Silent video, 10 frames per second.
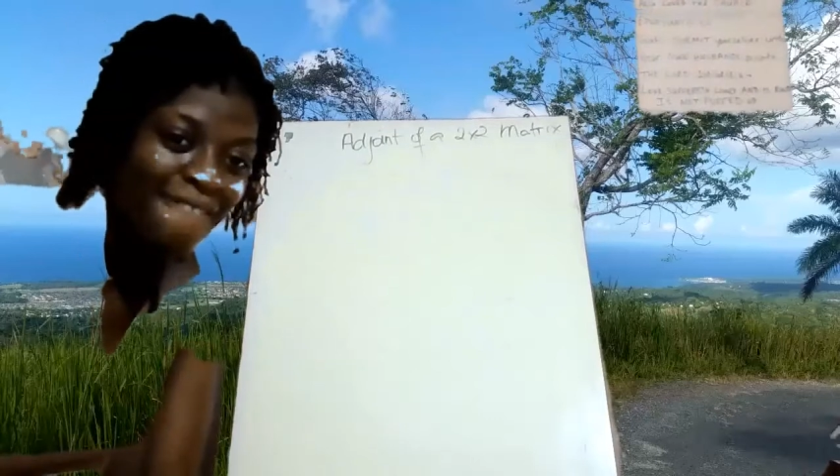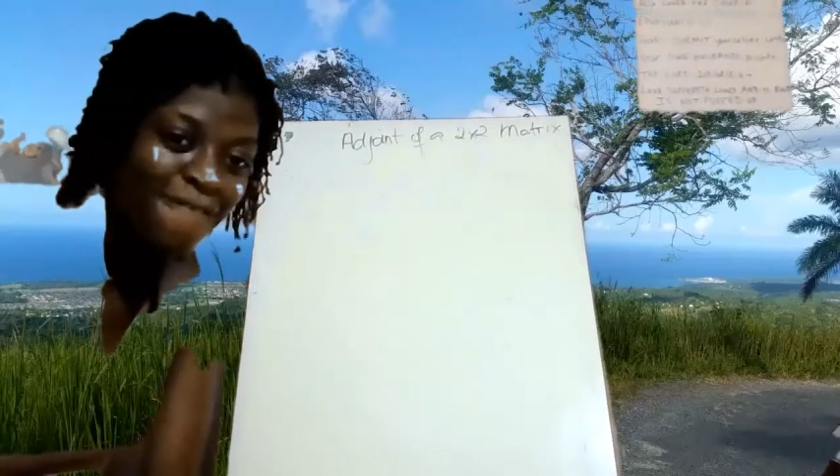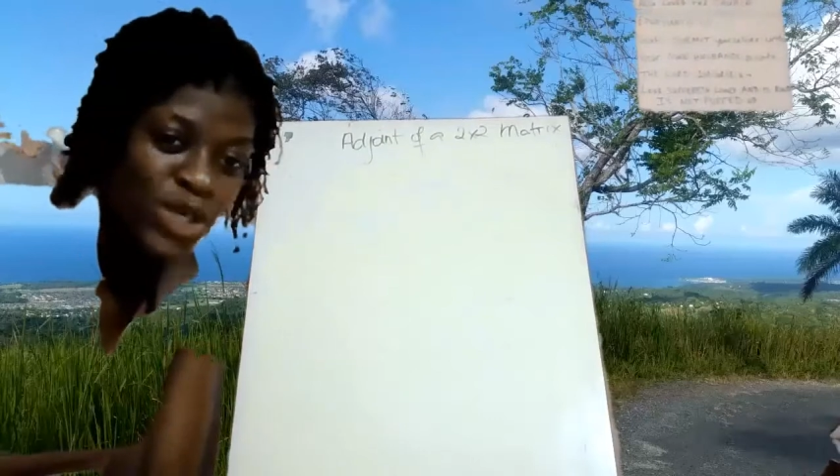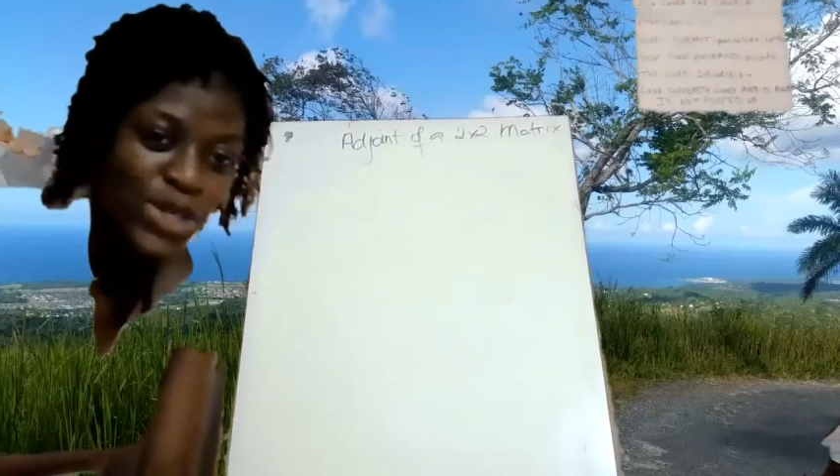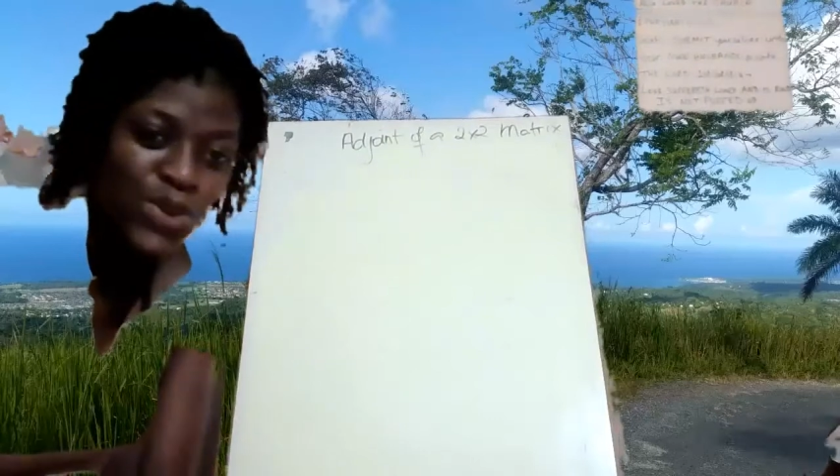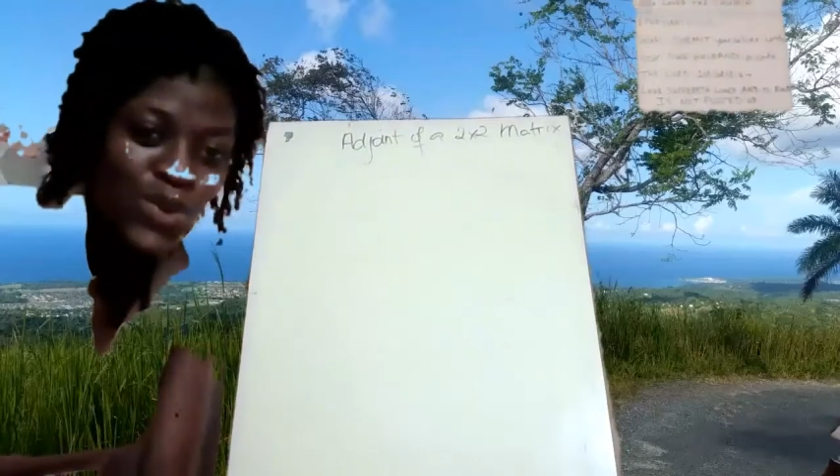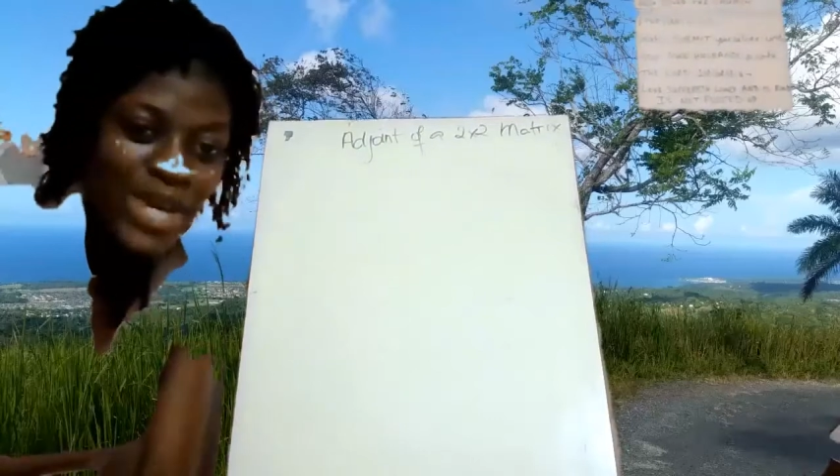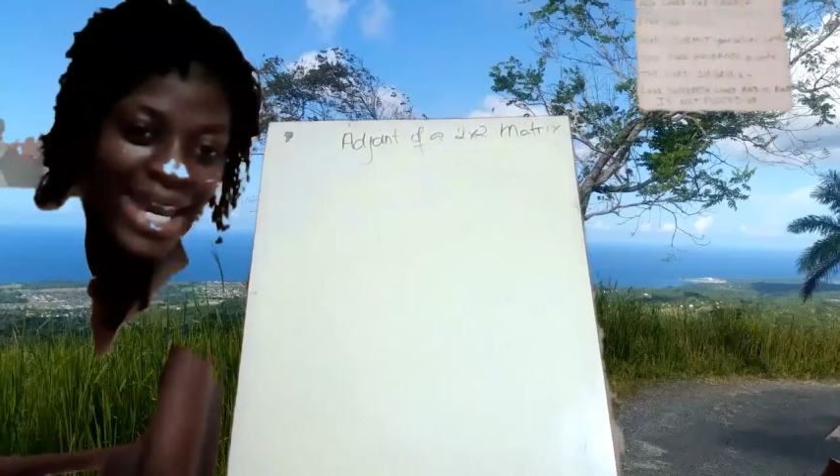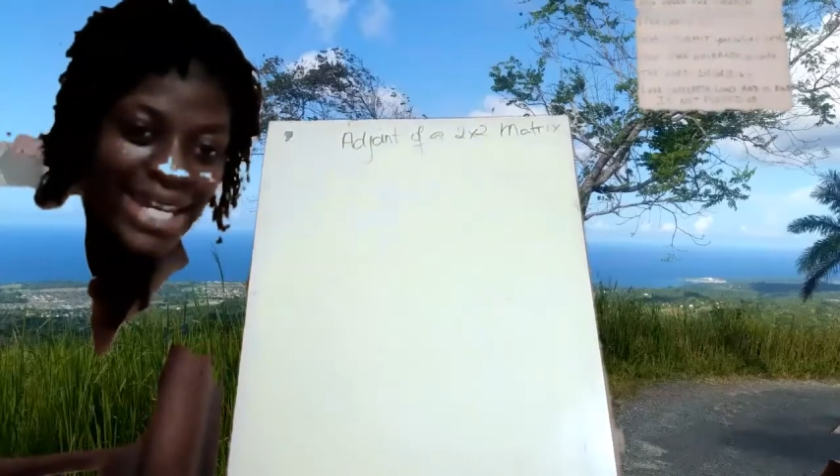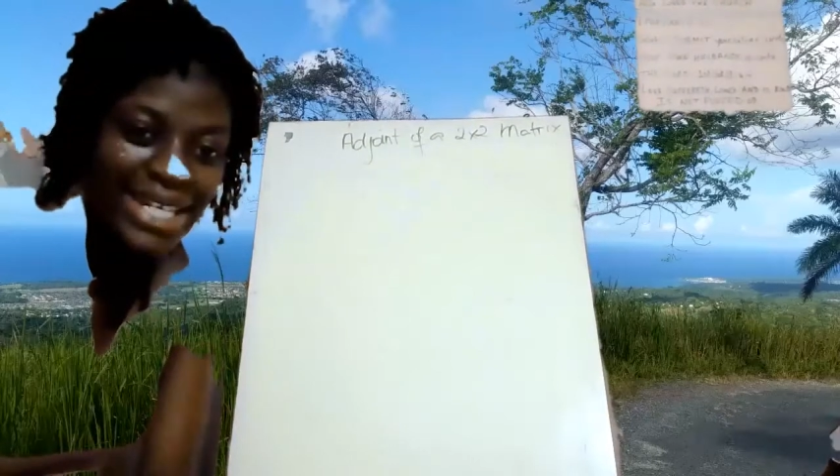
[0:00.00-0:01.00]
for you
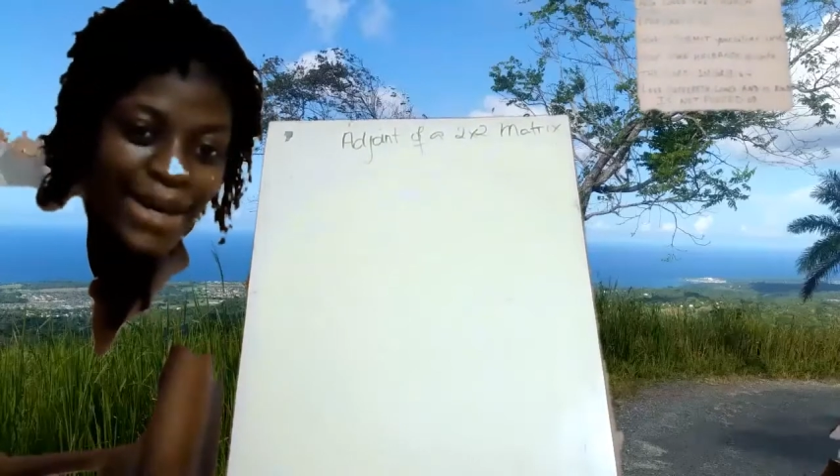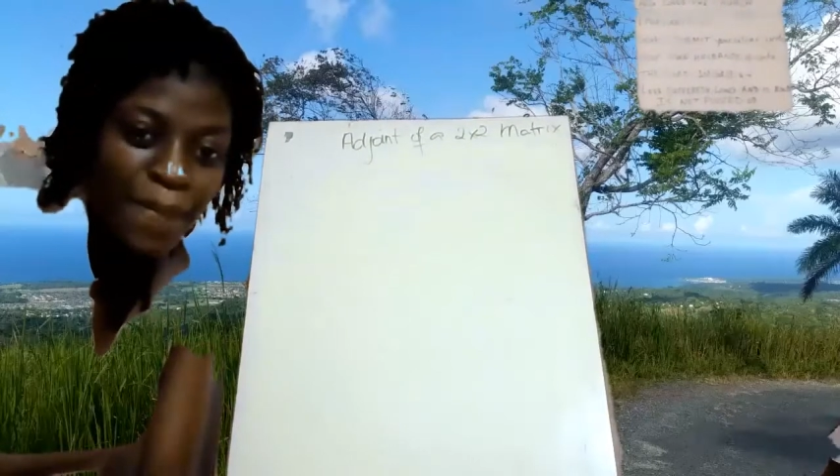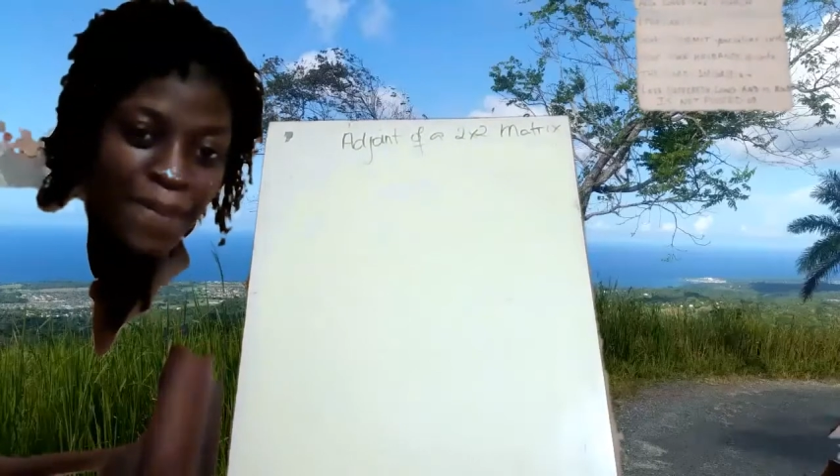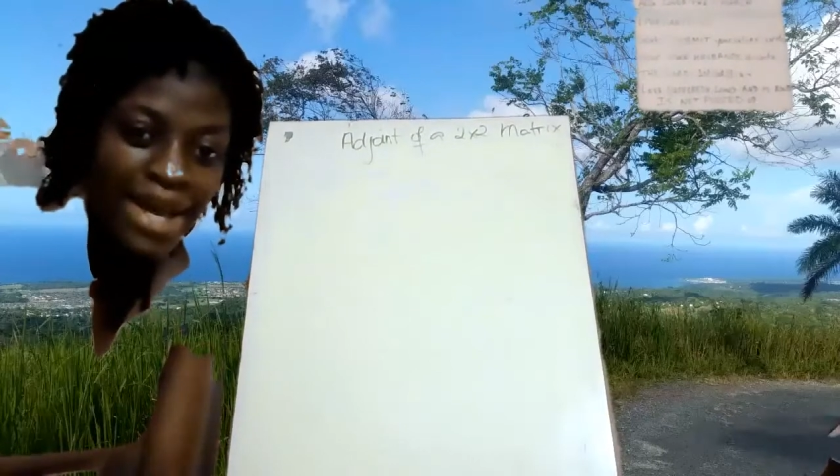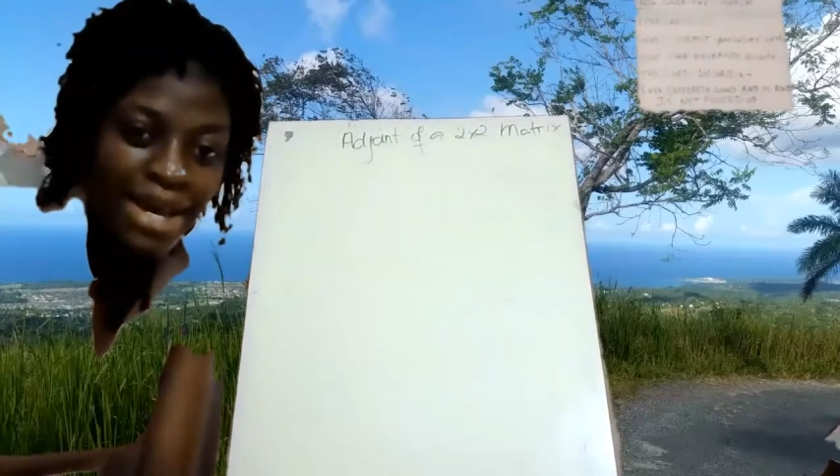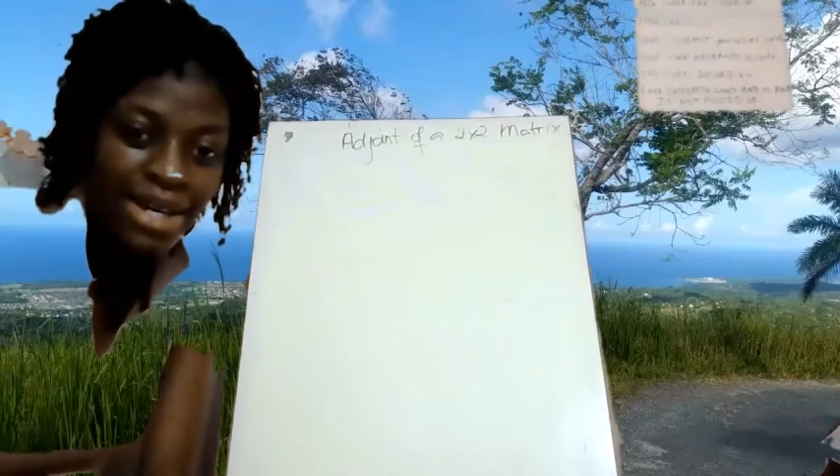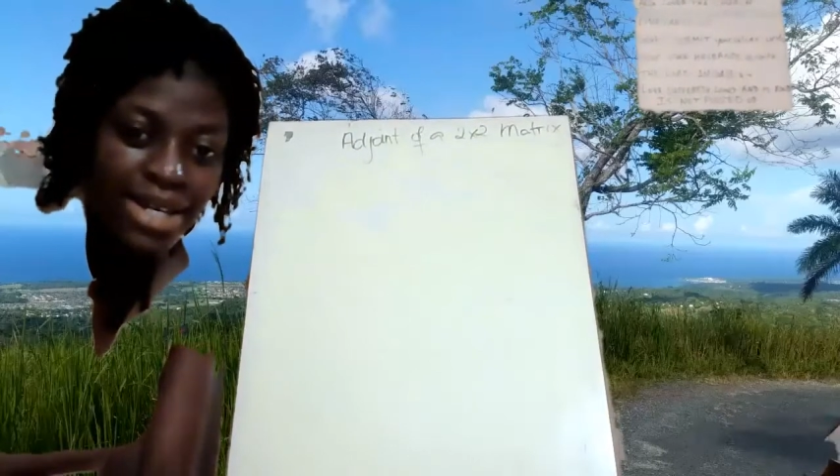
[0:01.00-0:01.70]
and come back.